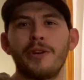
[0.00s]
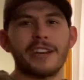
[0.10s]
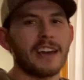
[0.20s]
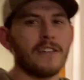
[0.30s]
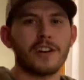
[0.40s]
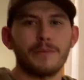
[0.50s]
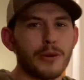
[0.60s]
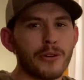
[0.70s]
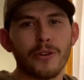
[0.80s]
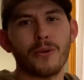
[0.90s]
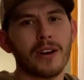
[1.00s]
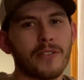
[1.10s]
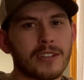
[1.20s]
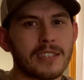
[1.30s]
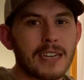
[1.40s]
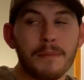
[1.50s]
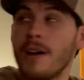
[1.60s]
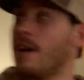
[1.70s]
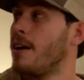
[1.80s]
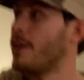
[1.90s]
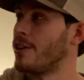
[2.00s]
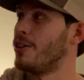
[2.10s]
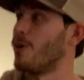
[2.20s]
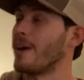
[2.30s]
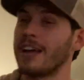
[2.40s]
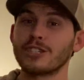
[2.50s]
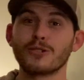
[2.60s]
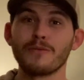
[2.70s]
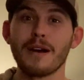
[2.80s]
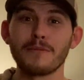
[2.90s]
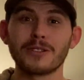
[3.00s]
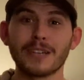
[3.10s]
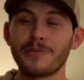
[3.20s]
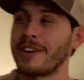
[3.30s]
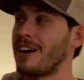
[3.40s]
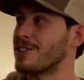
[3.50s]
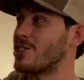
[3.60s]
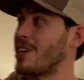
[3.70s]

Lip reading: We didn't have a computer or whatever at the time. You know what? I just remembered something else.